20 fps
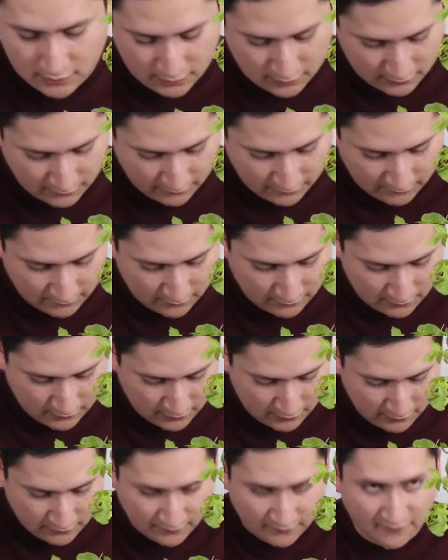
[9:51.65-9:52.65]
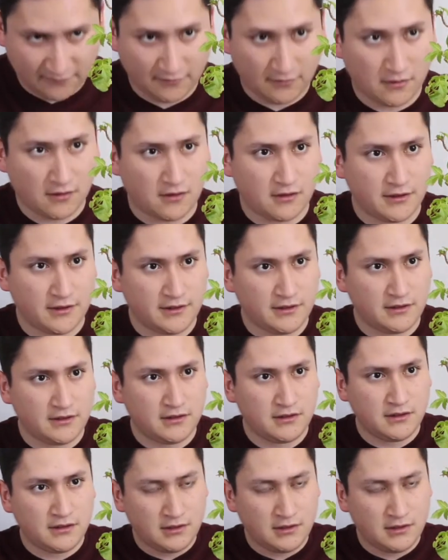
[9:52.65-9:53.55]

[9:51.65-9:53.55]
and discard it,